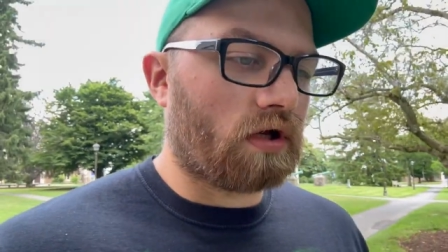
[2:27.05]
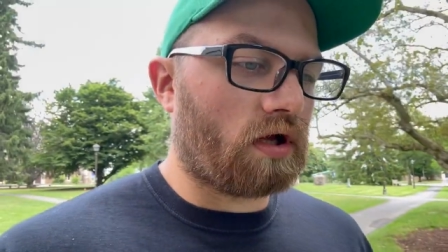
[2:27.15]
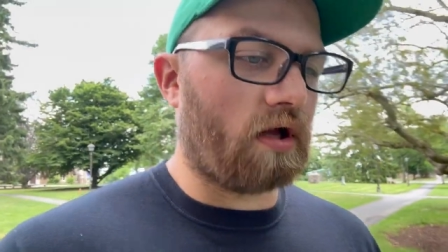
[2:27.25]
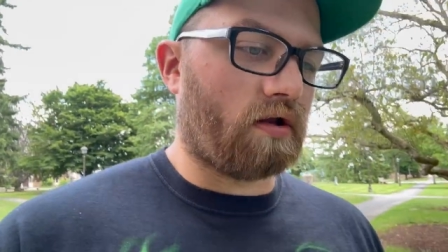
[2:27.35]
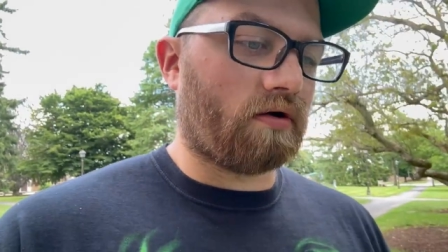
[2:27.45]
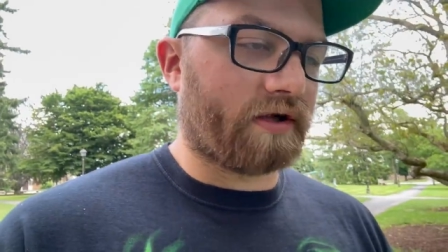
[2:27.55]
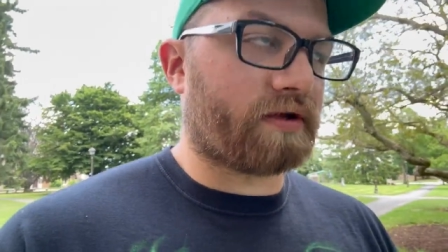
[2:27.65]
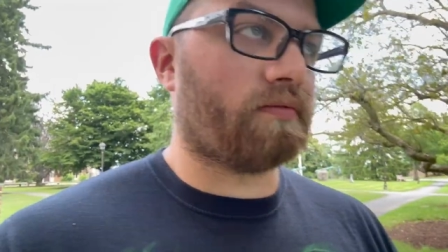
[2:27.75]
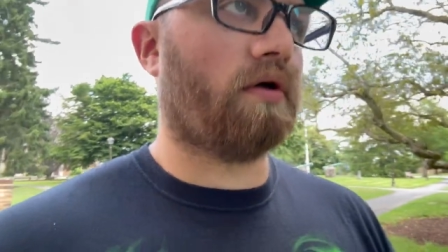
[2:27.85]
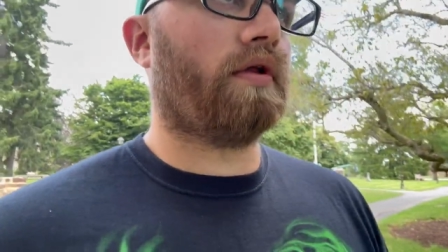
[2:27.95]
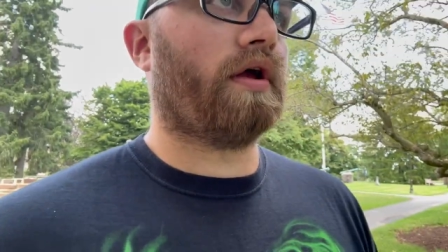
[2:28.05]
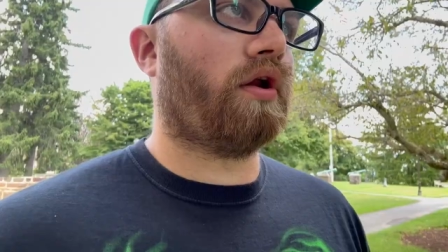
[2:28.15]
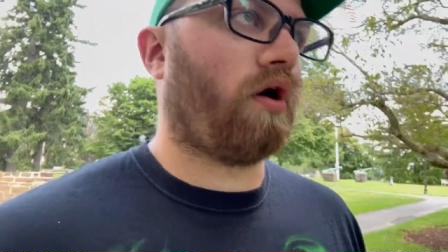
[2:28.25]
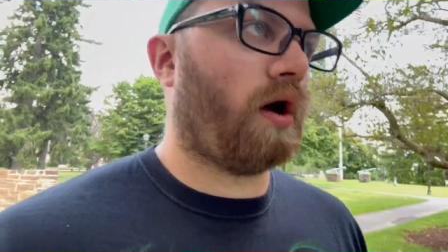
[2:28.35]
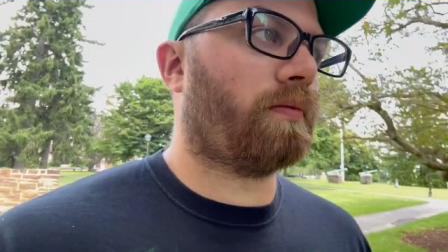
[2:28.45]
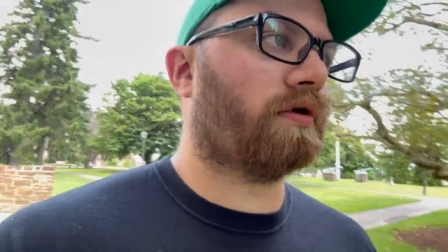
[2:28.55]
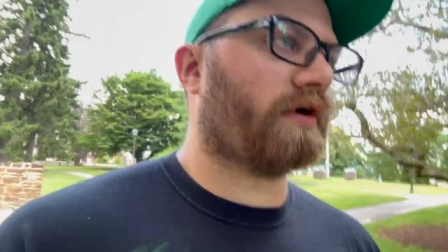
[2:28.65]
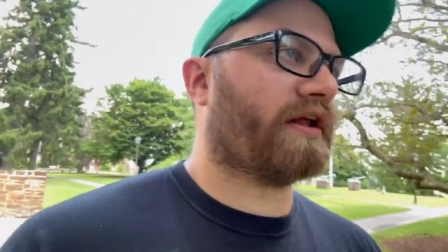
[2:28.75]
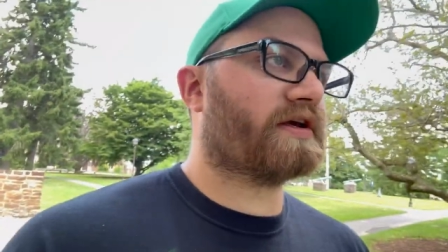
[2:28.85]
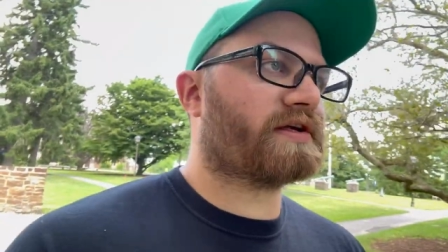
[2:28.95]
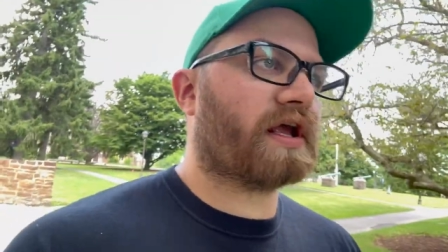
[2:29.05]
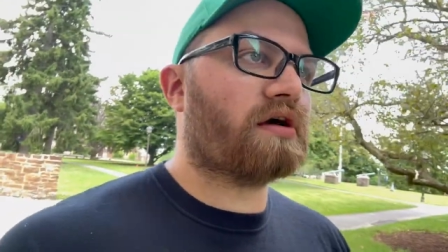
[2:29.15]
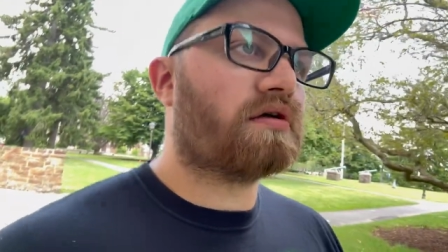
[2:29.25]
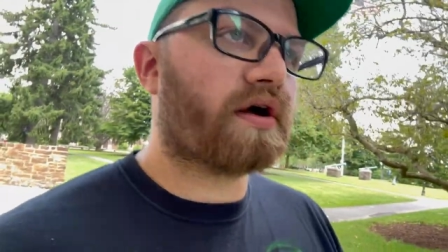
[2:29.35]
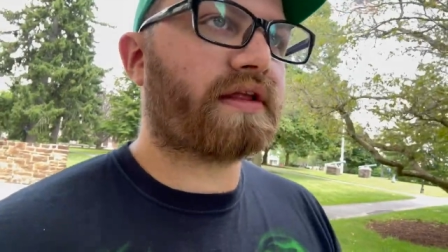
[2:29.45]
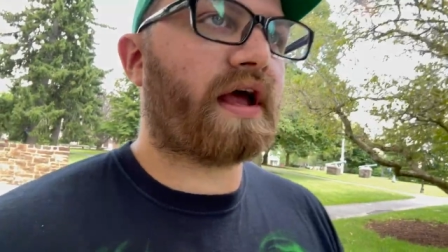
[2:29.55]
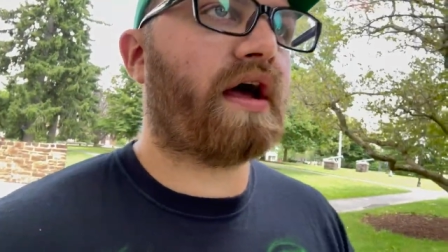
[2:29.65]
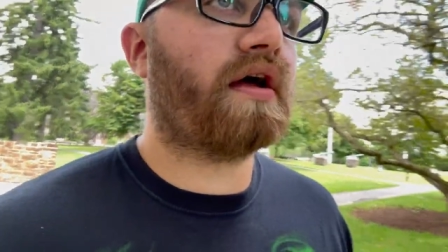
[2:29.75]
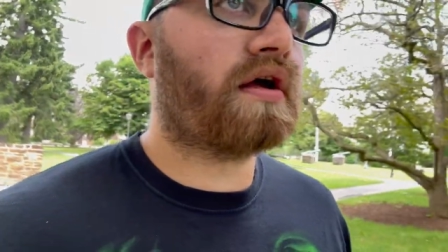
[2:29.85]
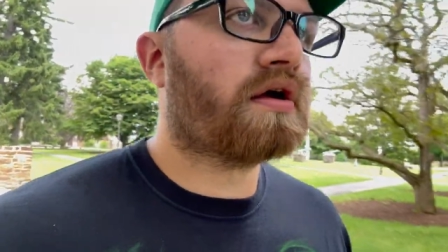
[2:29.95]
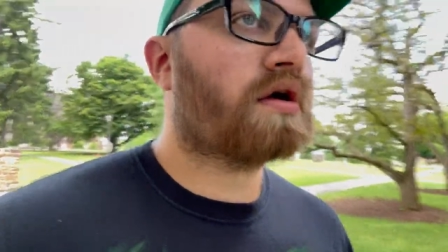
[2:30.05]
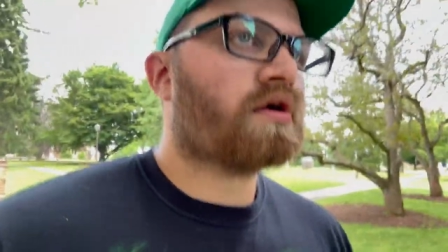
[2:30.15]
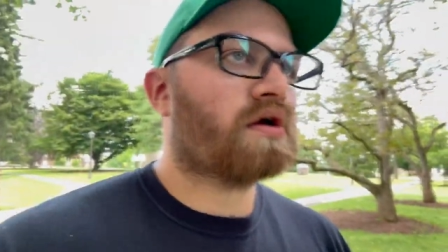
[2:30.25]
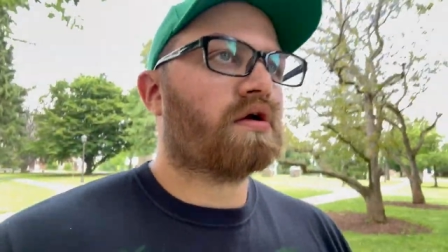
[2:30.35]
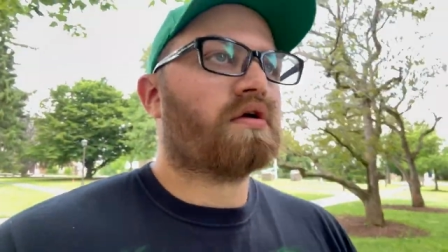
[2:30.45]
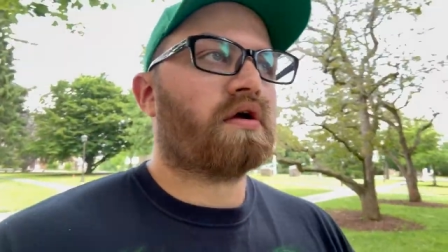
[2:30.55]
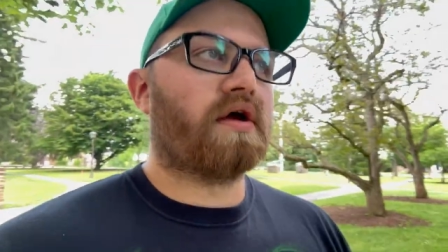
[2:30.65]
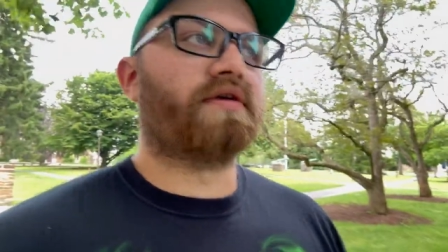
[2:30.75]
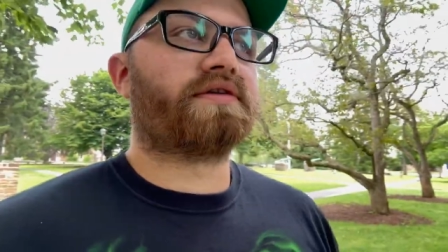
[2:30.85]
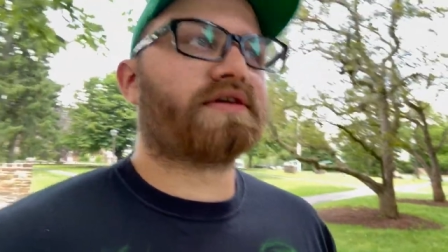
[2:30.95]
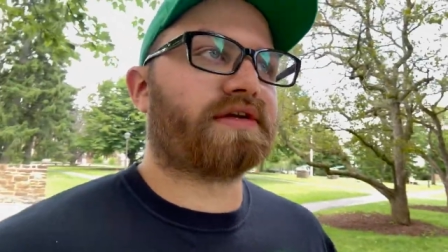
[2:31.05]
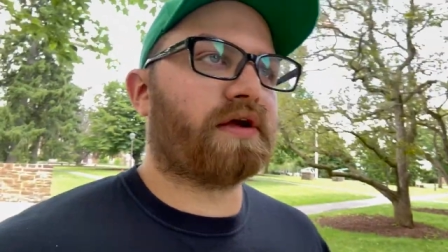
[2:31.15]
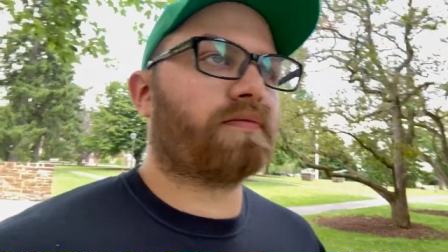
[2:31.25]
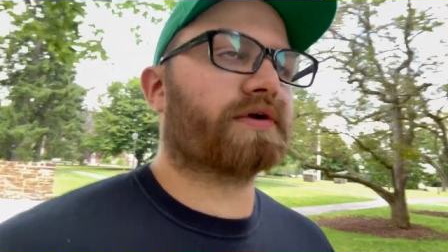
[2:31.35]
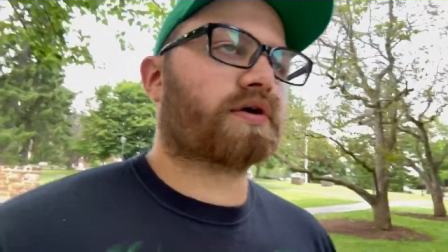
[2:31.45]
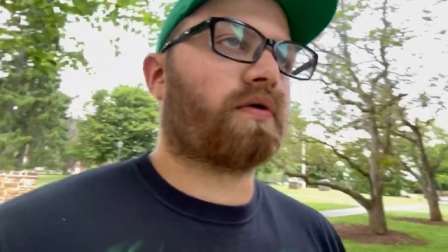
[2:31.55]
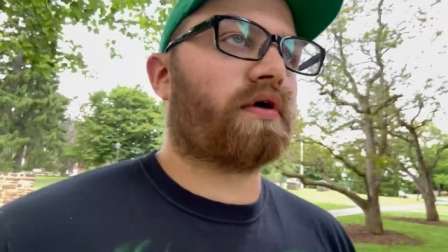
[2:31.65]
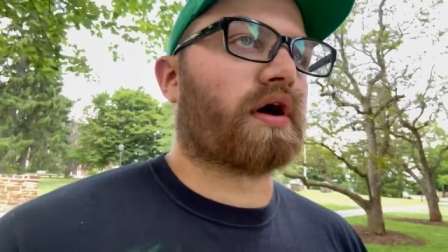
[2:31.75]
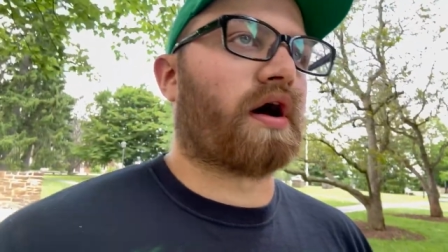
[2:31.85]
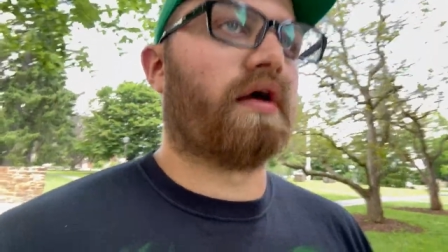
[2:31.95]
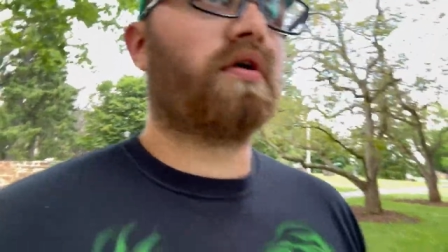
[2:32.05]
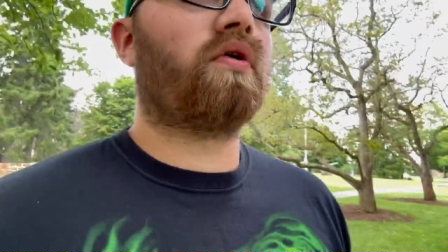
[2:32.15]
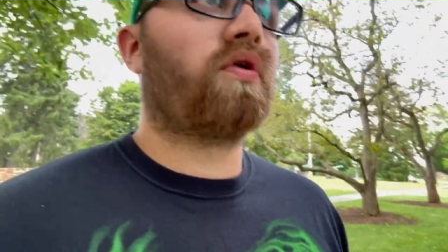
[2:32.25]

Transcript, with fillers: and let them know that, you know, I would like this to get looked at and see what's going on.